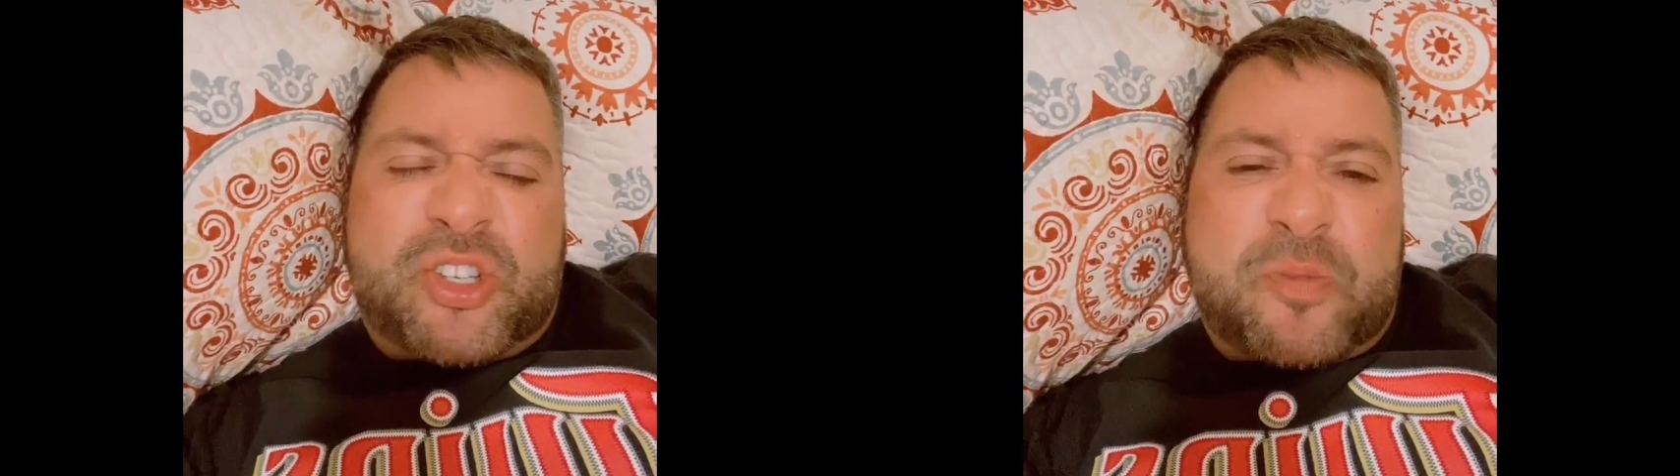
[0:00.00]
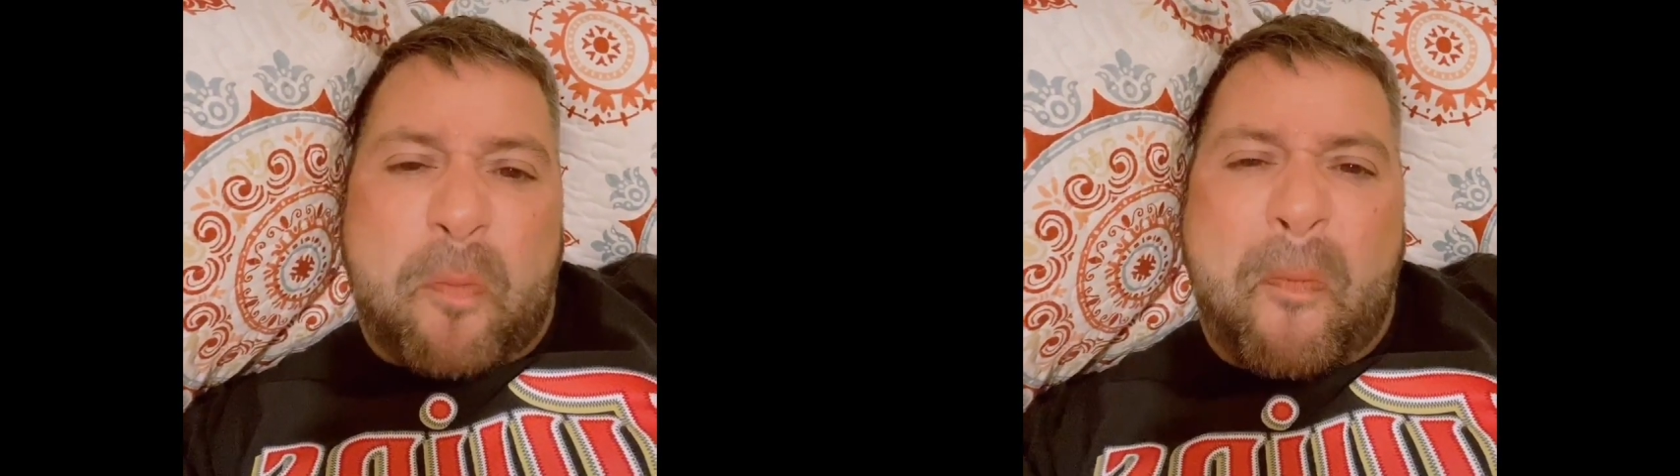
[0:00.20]

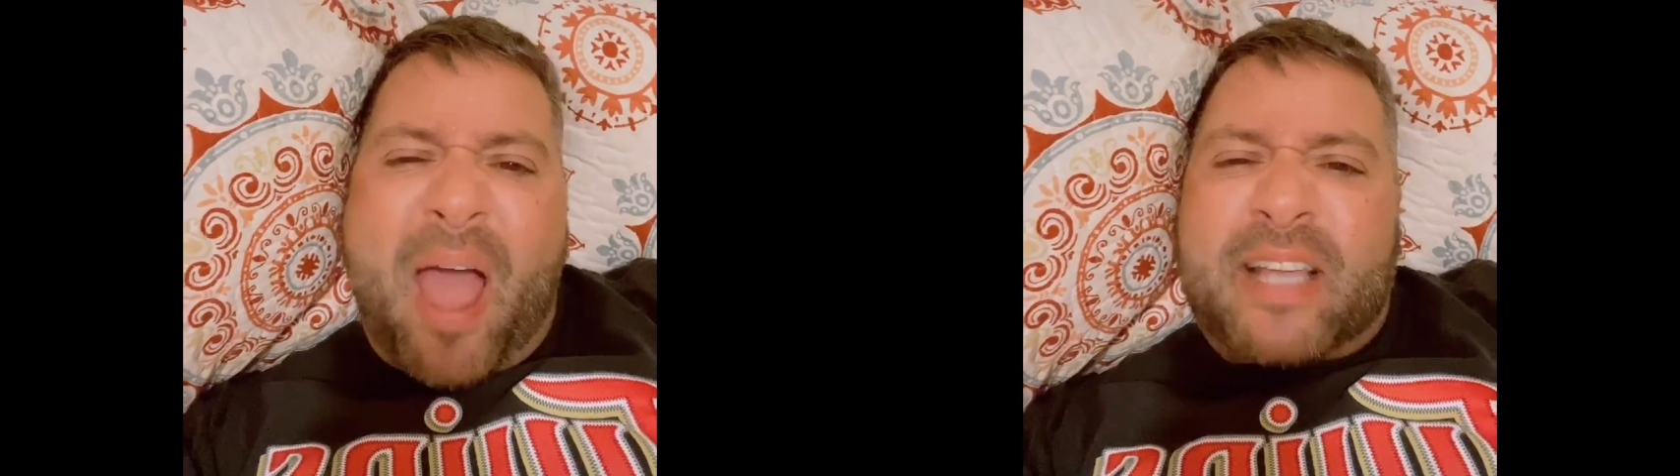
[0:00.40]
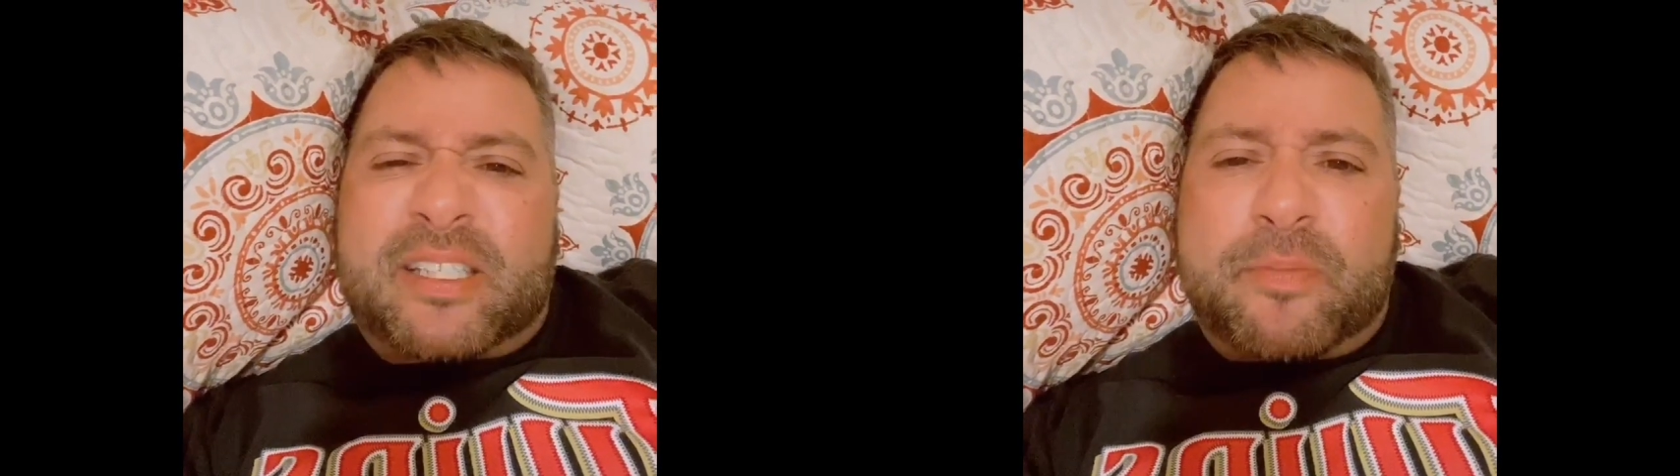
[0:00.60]

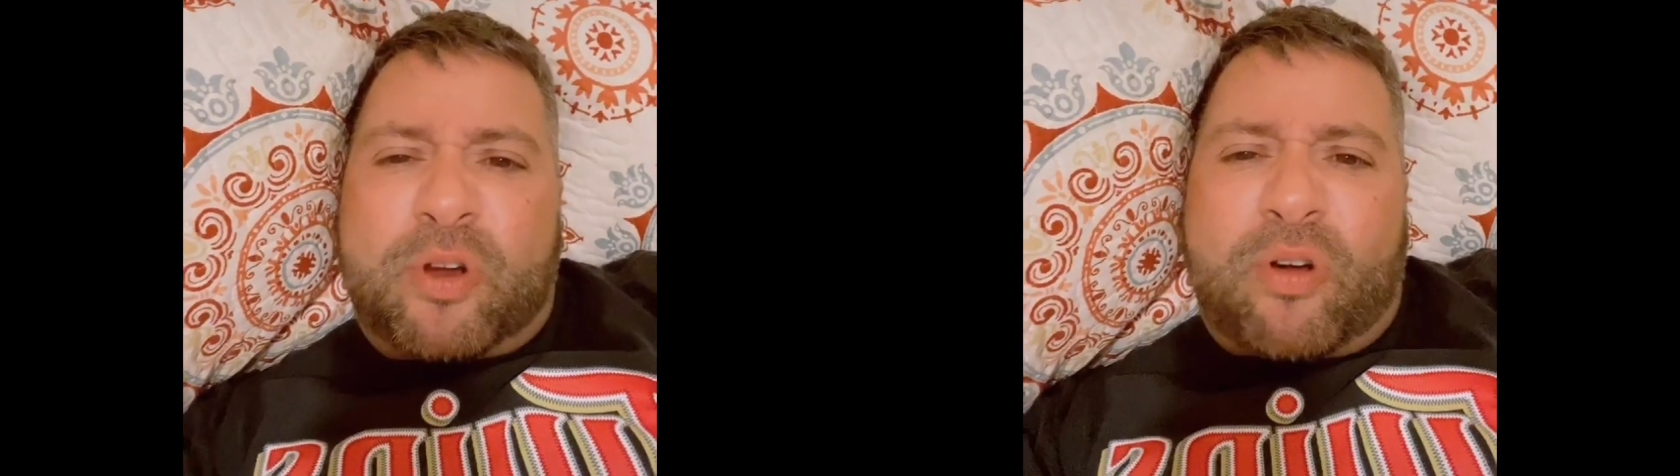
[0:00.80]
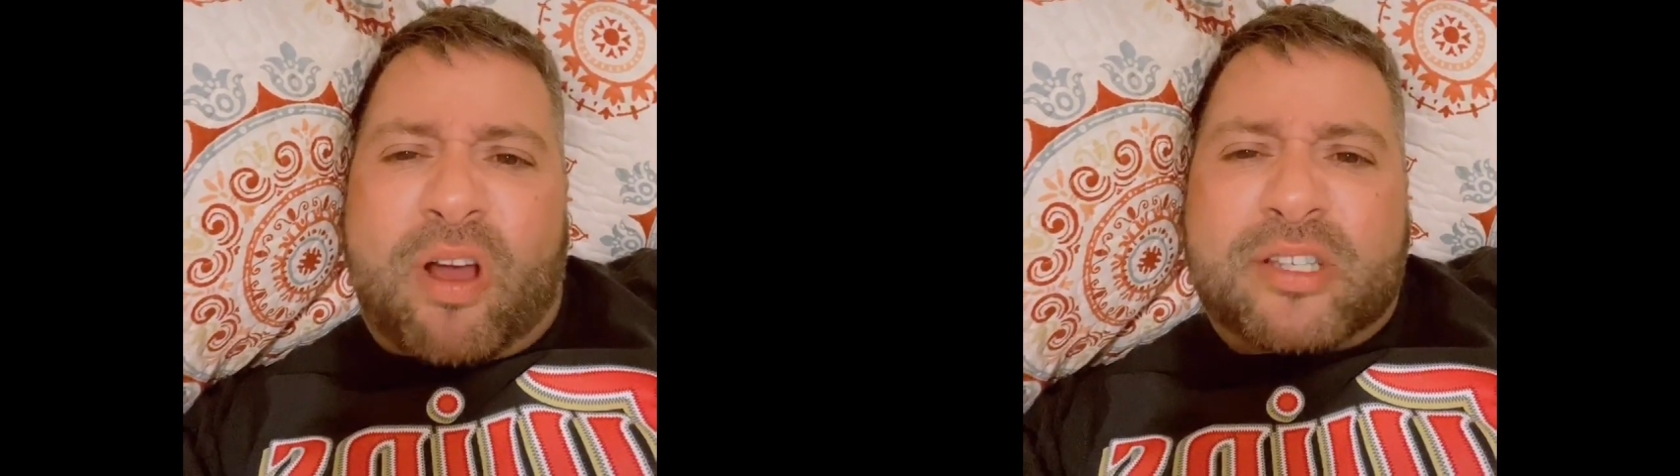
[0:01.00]
smacks him
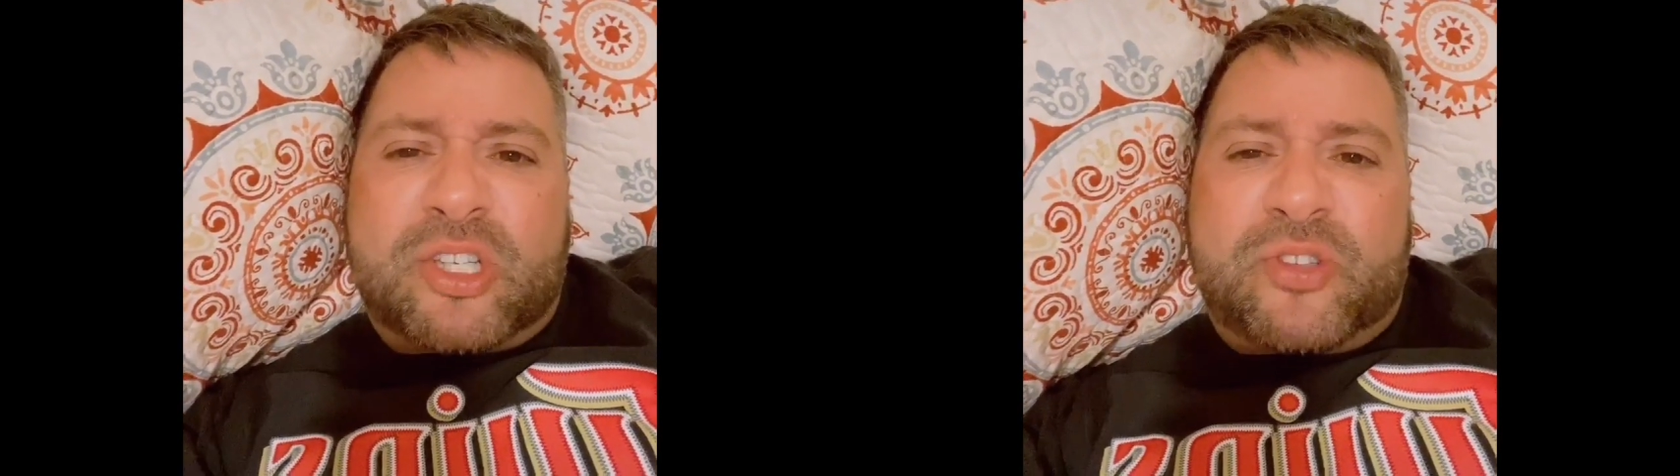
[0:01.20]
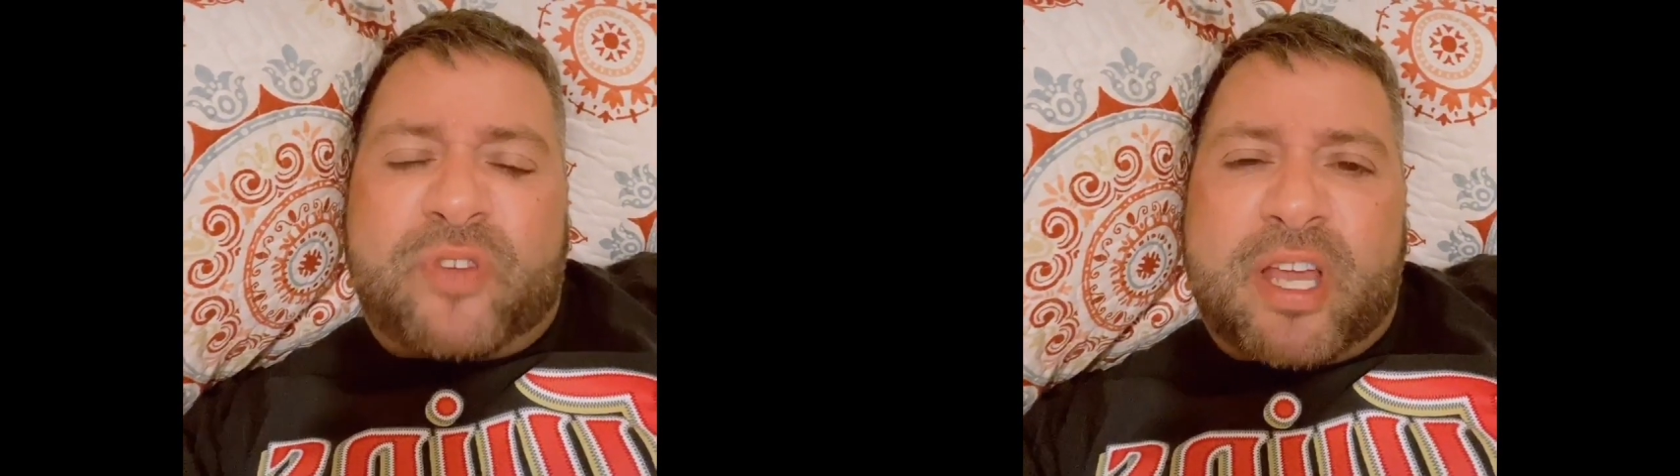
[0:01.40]
across
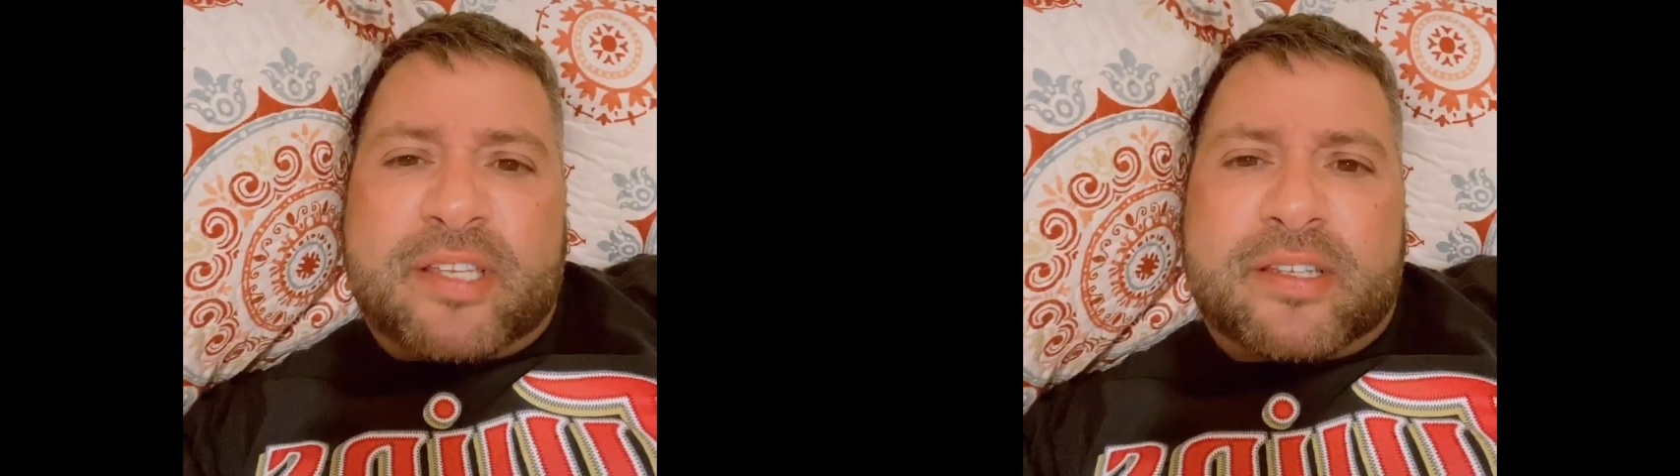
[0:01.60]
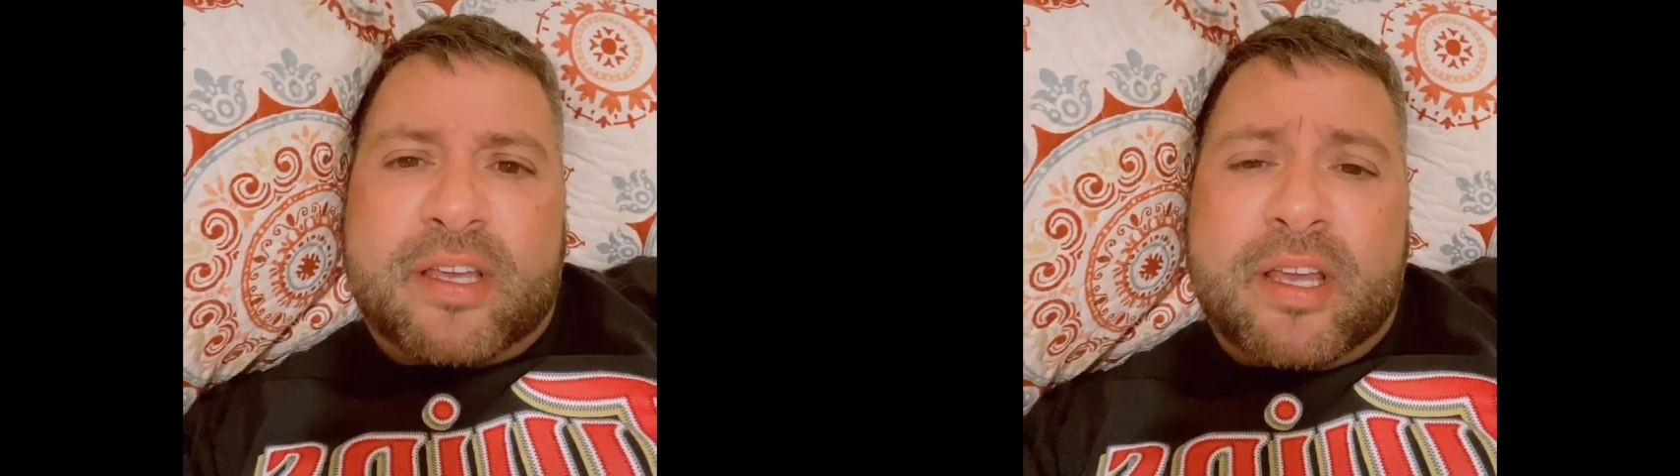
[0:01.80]
his
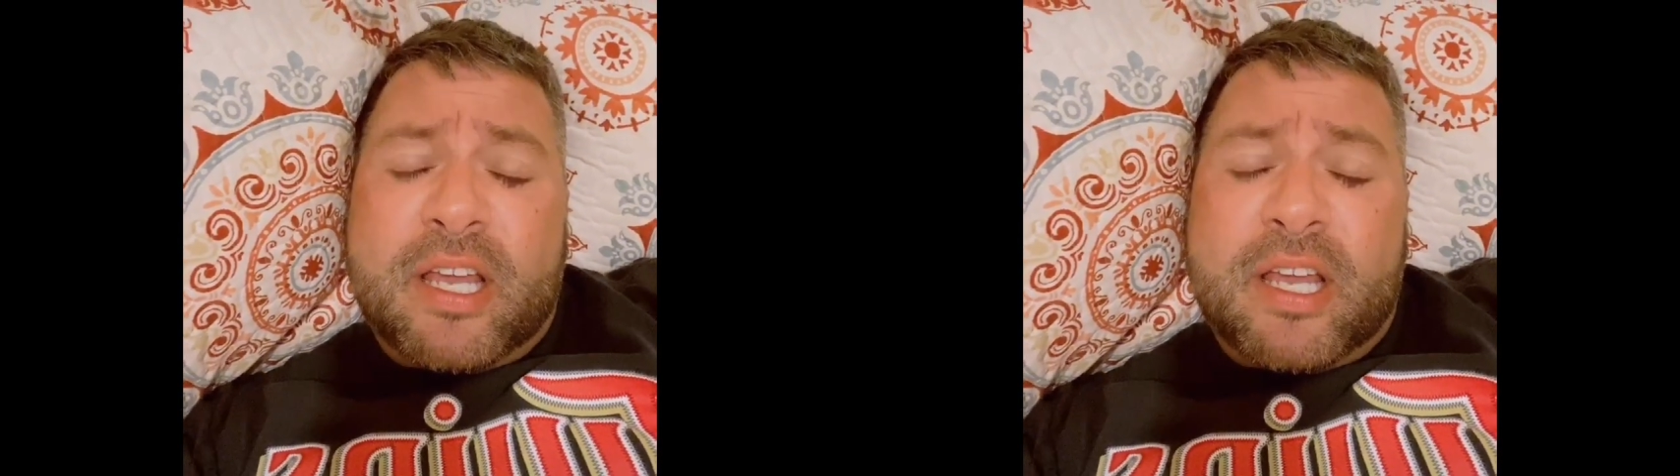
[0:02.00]
face.